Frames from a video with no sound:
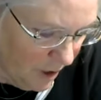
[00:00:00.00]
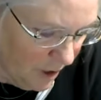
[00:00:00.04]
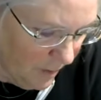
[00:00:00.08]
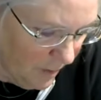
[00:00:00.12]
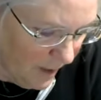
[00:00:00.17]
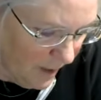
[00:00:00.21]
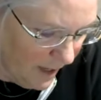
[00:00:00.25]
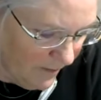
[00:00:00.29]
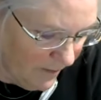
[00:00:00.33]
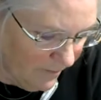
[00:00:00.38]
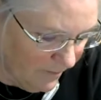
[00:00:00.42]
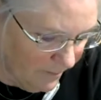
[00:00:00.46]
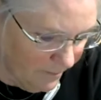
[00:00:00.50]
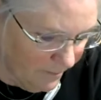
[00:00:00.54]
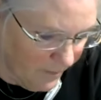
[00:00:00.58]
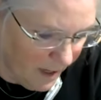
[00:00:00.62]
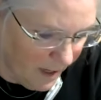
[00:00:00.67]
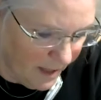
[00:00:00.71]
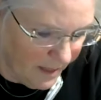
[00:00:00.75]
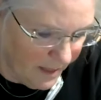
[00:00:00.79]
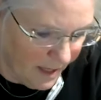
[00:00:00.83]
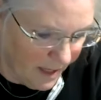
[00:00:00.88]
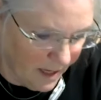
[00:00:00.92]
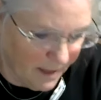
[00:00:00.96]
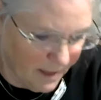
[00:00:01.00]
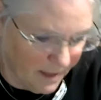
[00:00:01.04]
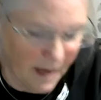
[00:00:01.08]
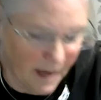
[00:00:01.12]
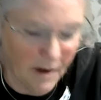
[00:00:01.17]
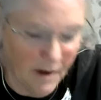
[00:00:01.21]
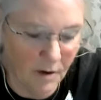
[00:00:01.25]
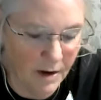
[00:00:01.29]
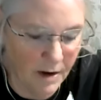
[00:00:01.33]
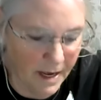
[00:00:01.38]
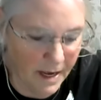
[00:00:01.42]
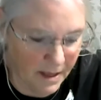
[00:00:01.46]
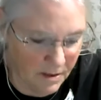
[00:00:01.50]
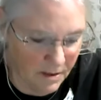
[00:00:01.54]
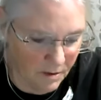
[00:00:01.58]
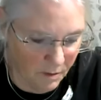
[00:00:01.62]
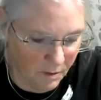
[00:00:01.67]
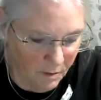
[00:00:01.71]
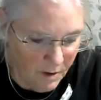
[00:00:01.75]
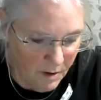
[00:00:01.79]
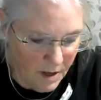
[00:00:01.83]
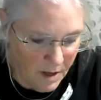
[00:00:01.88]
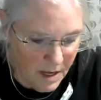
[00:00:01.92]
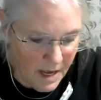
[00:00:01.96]
you know what I think of that. Okay,
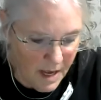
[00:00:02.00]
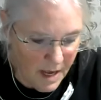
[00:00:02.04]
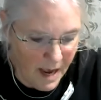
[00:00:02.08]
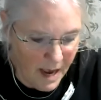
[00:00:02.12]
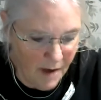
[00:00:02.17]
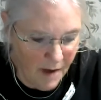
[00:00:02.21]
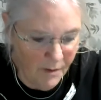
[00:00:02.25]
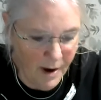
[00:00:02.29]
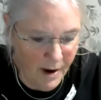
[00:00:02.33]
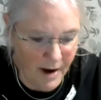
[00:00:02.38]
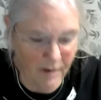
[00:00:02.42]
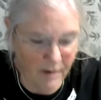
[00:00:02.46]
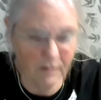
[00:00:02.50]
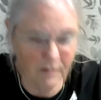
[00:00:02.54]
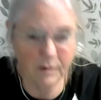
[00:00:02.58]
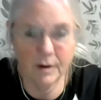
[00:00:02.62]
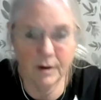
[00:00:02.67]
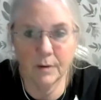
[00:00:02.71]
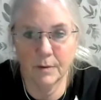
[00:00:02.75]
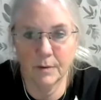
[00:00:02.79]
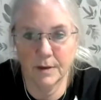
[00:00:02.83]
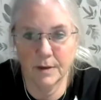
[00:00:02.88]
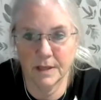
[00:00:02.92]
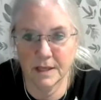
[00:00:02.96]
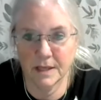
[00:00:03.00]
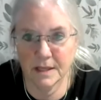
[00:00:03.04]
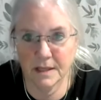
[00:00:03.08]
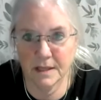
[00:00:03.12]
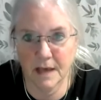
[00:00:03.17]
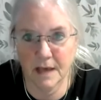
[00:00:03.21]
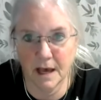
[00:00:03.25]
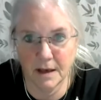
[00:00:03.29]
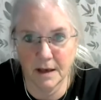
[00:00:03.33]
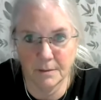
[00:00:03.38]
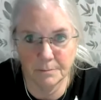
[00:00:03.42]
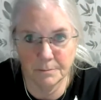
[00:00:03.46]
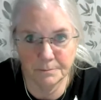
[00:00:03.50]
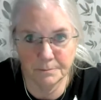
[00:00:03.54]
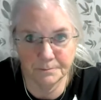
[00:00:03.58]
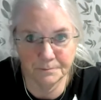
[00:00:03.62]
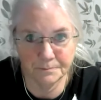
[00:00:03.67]
so how accurate was this guy?